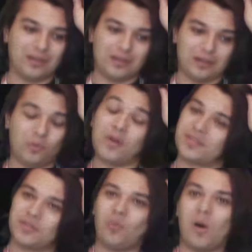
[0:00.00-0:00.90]
once in a
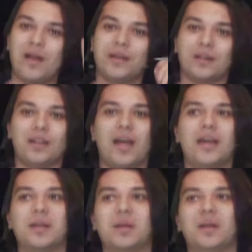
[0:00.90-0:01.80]
while,
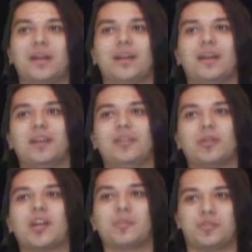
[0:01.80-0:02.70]
you'll come
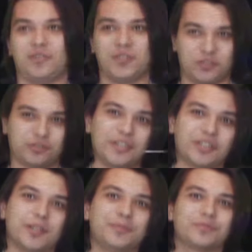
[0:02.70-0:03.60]
across a treasure.
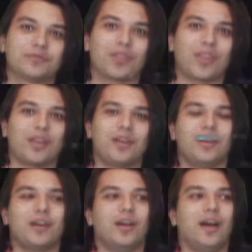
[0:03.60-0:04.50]
A